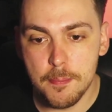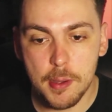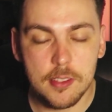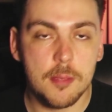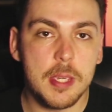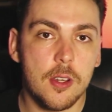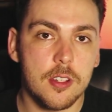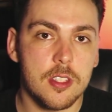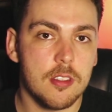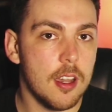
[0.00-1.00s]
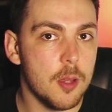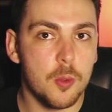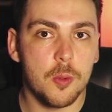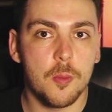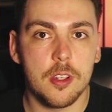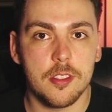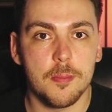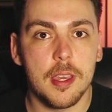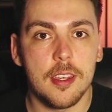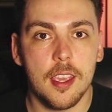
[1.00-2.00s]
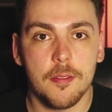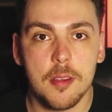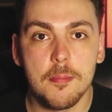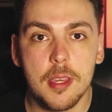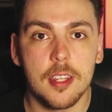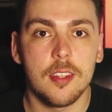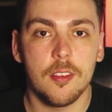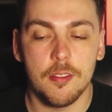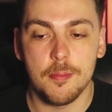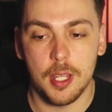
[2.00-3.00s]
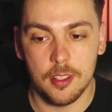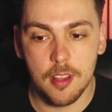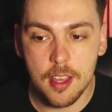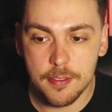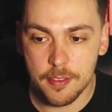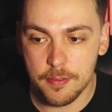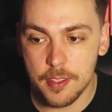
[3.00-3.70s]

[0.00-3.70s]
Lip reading: but to be honest, I wouldn't want to spend every minute of my life